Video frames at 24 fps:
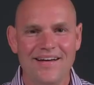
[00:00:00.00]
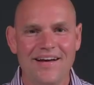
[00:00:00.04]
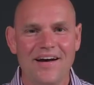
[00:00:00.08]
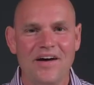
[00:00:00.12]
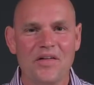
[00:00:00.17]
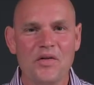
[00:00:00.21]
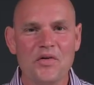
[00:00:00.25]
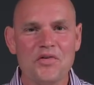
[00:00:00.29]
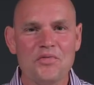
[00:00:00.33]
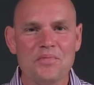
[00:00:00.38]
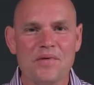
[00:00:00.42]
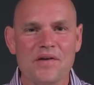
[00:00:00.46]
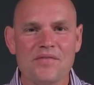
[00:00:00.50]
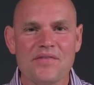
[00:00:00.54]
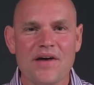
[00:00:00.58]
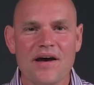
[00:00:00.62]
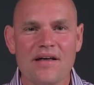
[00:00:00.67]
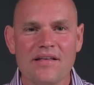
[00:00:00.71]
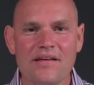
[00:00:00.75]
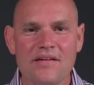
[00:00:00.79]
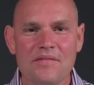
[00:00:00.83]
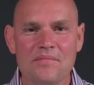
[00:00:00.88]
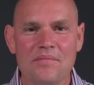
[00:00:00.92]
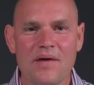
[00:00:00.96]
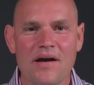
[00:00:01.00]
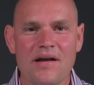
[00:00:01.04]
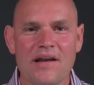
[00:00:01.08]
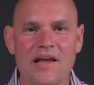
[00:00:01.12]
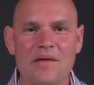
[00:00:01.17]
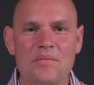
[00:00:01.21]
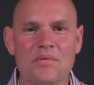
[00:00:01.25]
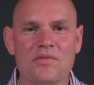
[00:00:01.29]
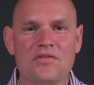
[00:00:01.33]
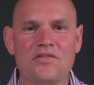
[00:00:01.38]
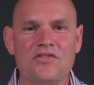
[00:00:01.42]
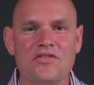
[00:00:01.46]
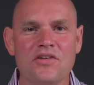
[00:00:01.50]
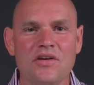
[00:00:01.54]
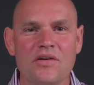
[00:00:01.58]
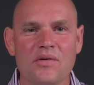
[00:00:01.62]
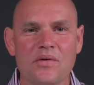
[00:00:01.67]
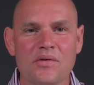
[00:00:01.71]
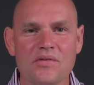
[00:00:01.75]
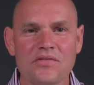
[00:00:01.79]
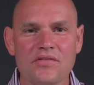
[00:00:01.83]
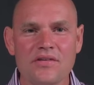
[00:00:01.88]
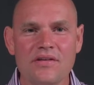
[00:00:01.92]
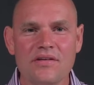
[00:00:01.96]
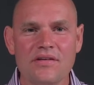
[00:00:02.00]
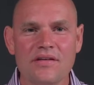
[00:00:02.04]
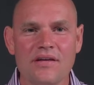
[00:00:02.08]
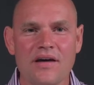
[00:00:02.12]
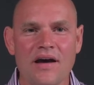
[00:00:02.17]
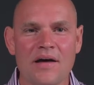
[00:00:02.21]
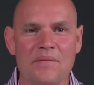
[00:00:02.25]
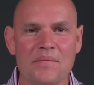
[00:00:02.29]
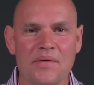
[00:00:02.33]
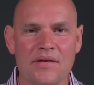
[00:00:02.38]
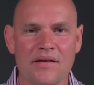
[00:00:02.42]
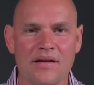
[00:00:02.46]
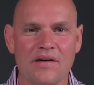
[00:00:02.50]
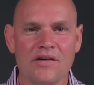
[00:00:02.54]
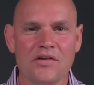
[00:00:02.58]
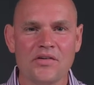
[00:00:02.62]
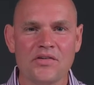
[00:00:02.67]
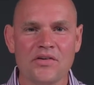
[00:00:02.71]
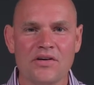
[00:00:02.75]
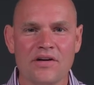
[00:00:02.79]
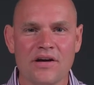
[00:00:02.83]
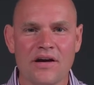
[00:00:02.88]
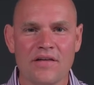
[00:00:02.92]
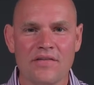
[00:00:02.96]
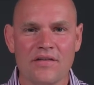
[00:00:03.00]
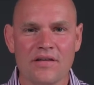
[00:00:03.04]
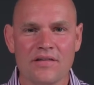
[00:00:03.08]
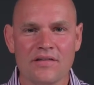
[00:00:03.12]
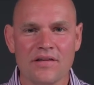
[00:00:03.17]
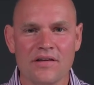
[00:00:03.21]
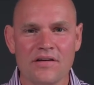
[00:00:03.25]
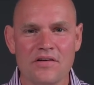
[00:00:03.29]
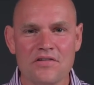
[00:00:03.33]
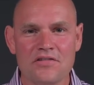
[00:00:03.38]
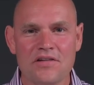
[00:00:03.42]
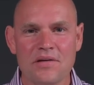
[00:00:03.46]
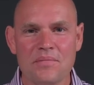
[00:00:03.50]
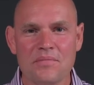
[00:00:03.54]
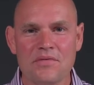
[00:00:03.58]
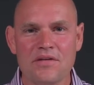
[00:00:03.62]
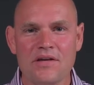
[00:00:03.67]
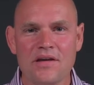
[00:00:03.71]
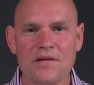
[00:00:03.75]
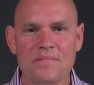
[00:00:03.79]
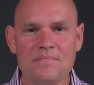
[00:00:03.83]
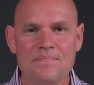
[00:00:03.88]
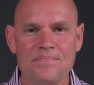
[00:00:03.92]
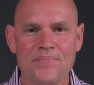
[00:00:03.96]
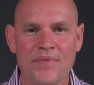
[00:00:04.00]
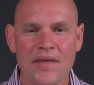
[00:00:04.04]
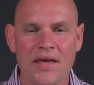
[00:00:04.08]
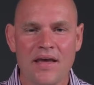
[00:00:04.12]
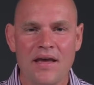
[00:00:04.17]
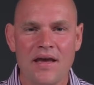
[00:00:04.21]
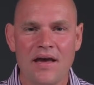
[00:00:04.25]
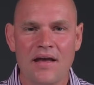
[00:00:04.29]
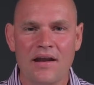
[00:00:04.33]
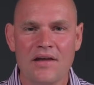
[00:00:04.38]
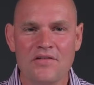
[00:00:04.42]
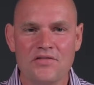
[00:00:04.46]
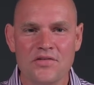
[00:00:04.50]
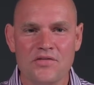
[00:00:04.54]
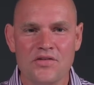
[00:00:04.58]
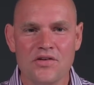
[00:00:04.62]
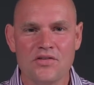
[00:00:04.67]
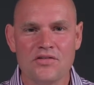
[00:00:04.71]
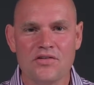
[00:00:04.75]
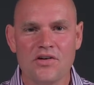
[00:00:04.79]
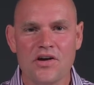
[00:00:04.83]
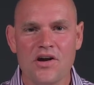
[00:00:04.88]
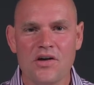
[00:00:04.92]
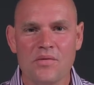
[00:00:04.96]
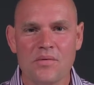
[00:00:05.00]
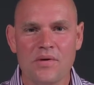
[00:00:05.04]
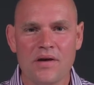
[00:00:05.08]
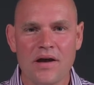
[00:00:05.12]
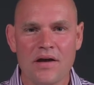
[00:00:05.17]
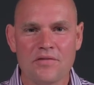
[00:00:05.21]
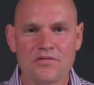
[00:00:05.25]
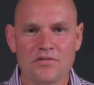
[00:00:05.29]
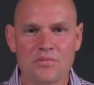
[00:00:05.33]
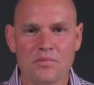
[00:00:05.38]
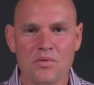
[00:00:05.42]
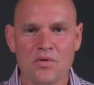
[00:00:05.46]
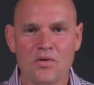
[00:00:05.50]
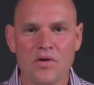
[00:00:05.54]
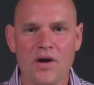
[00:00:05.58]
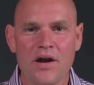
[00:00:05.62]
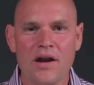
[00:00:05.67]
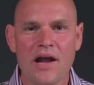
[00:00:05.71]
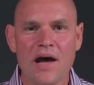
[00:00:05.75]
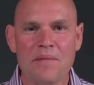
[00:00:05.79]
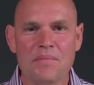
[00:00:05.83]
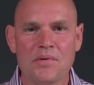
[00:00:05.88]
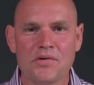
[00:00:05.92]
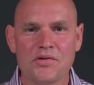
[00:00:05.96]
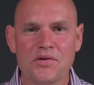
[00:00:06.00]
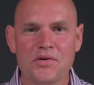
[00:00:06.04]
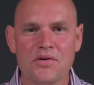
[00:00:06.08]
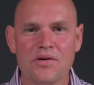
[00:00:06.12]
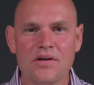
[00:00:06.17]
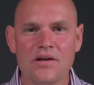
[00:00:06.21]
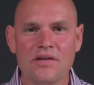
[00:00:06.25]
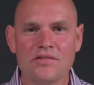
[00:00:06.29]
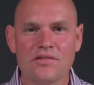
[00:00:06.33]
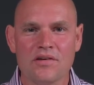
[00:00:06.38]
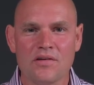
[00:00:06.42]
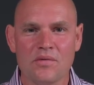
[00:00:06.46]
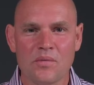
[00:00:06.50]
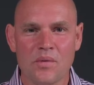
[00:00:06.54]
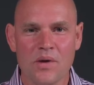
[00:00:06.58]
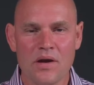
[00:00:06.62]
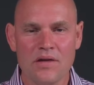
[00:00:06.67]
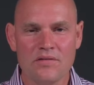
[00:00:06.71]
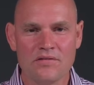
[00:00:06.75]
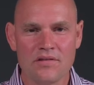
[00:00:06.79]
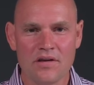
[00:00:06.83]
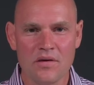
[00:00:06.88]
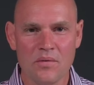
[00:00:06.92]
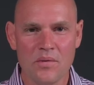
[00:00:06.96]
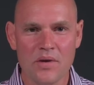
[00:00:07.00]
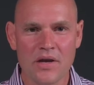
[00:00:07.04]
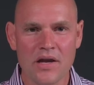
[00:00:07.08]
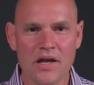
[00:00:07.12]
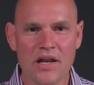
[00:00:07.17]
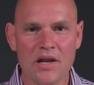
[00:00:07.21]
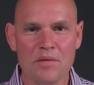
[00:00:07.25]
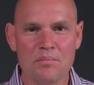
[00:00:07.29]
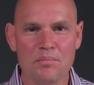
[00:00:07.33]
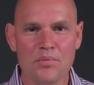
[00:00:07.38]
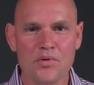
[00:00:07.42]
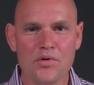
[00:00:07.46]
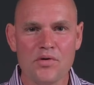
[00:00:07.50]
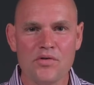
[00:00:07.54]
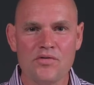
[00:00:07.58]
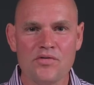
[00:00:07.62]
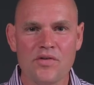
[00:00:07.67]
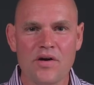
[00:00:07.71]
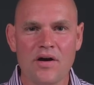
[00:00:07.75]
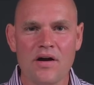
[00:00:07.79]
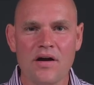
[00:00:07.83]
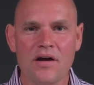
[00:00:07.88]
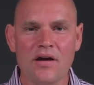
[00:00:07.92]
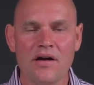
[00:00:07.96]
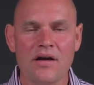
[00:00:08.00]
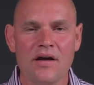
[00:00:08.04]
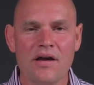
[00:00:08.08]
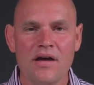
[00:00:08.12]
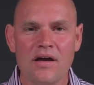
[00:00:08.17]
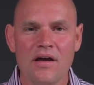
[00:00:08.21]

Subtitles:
Hello, Spring Valley. My name is Gene Olson. I'm an elder on the leadership team. And as you've just heard, we have some great opportunities on ways that we can improve our